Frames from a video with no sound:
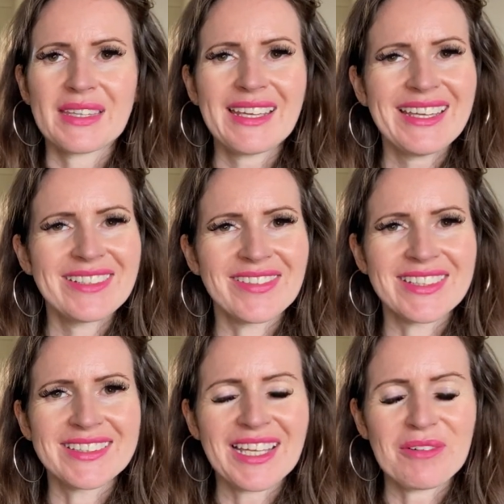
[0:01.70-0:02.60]

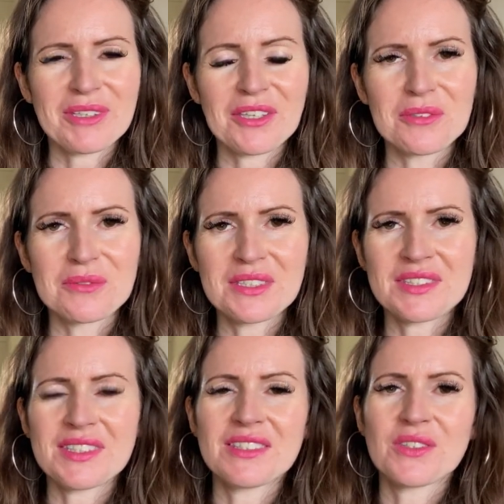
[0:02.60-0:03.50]
Aries, how are you?
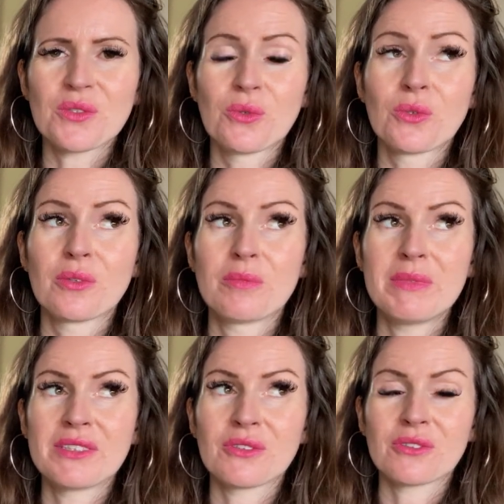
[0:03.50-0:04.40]
This is your
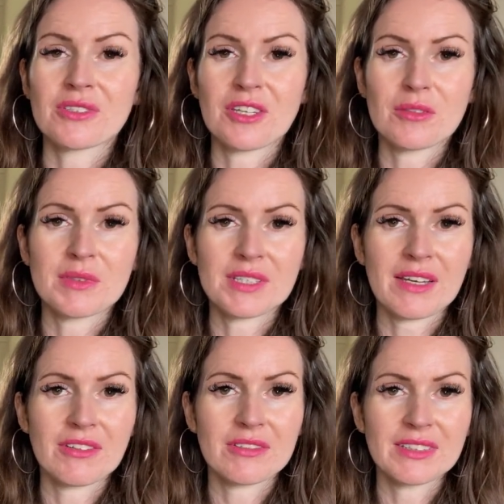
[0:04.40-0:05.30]
mid-October
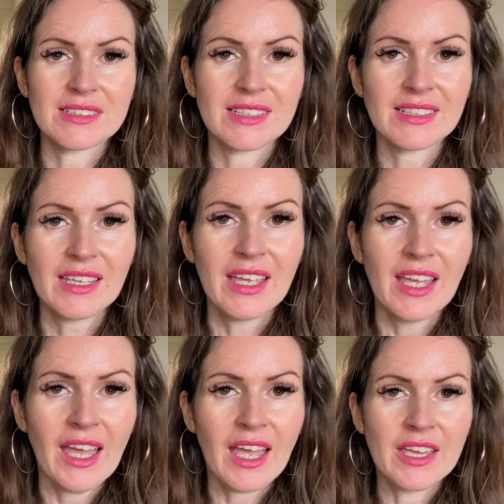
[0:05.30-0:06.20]
tarot reading.
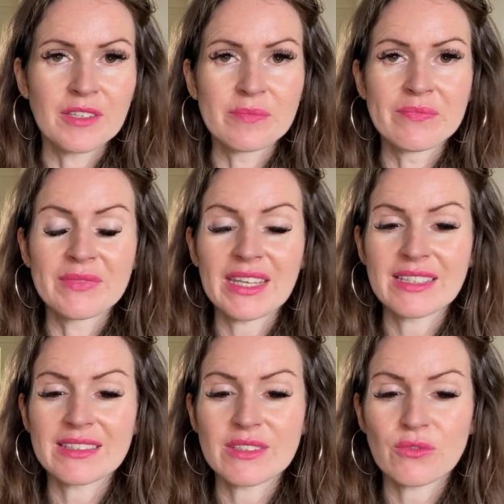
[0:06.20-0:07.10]

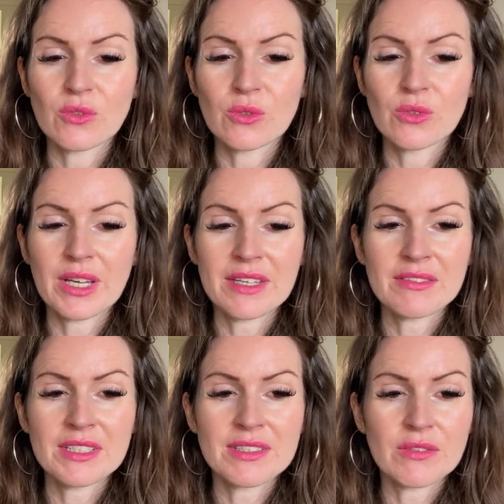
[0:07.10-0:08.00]
It's for
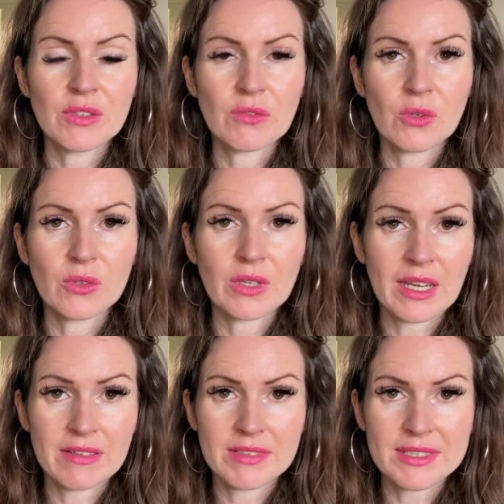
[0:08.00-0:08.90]
Aries. If you've got
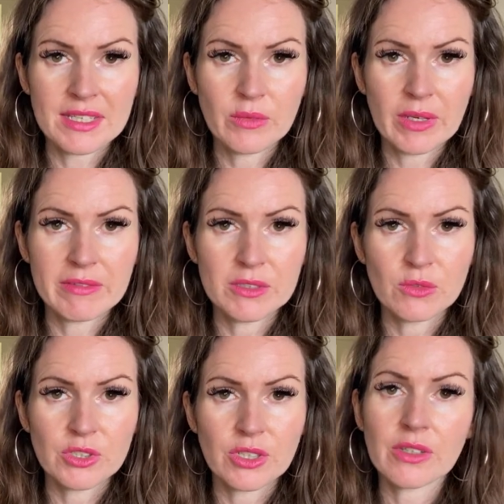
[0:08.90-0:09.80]
Aries anywhere in
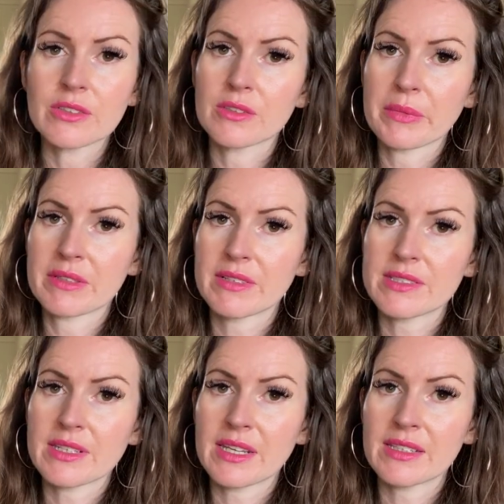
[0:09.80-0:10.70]
your chart, you may
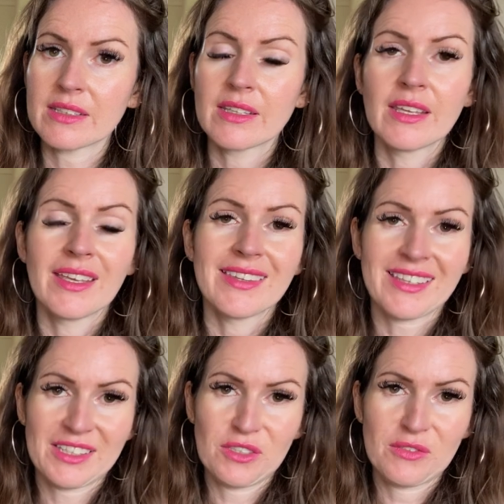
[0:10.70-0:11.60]
resonate.
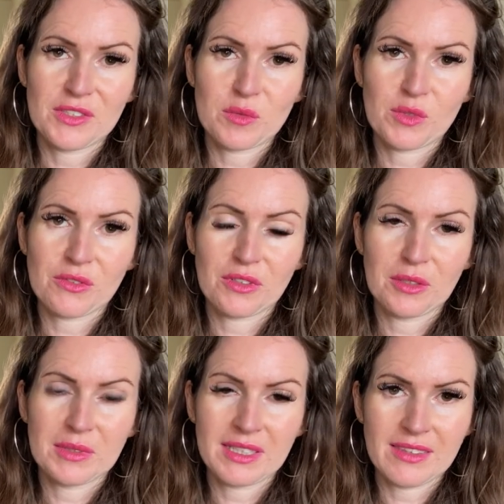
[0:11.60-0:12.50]
Thank you for
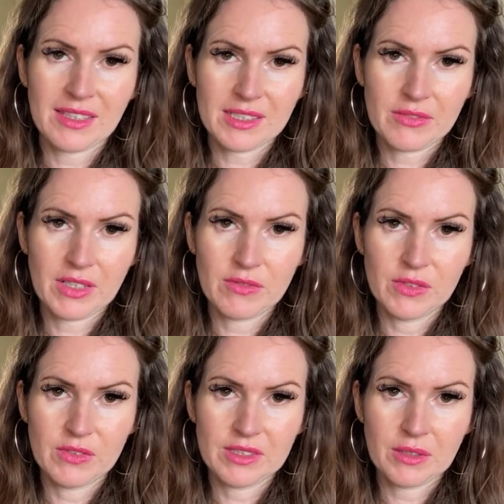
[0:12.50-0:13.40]
subscribing and thanks for giving
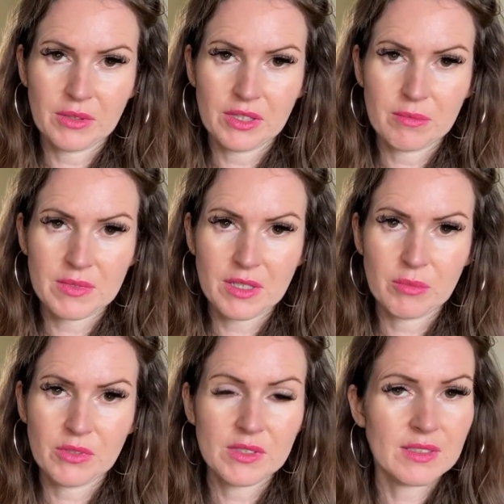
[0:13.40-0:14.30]
the video a thumbs up
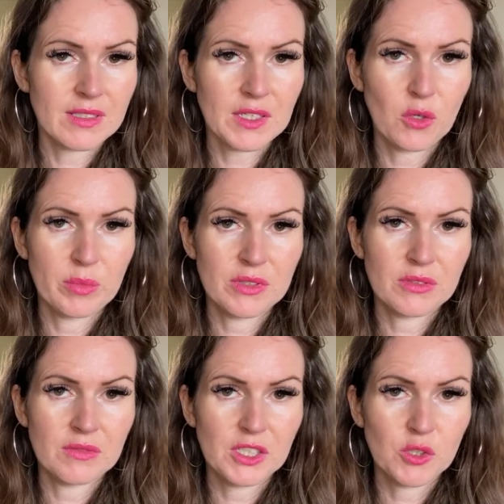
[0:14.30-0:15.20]
because it does help it
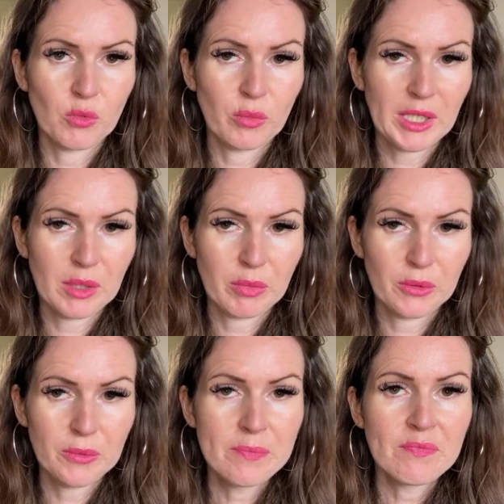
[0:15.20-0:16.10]
to reach more
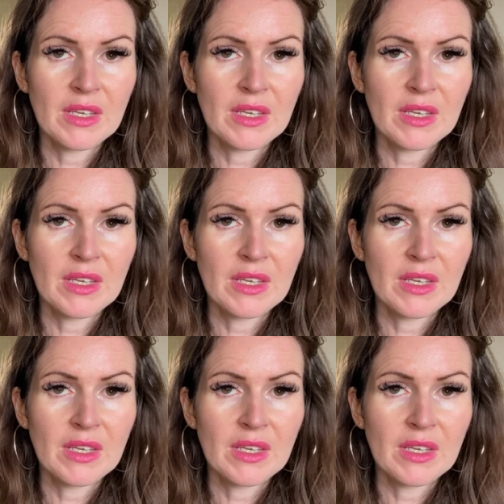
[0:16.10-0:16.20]
people.